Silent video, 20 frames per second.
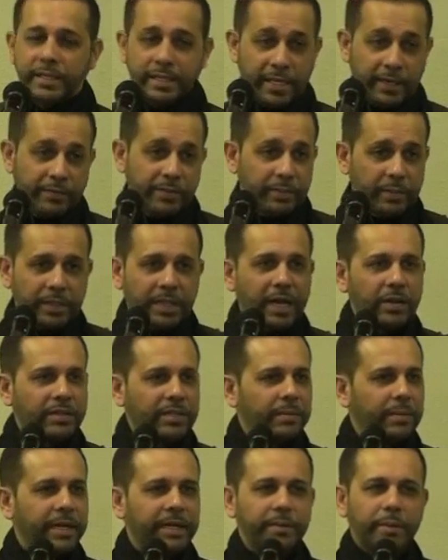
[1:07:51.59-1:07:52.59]
he gives him a
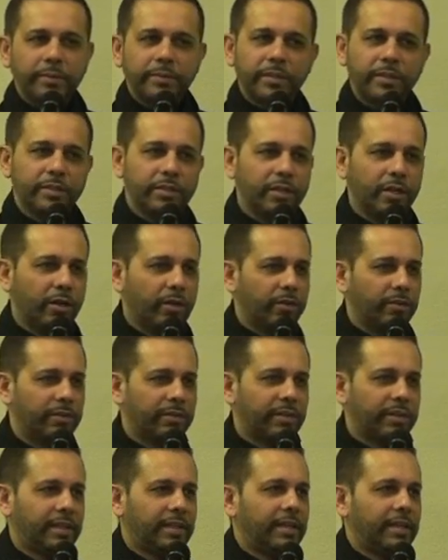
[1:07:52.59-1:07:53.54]
thousand back. The Imam says, no.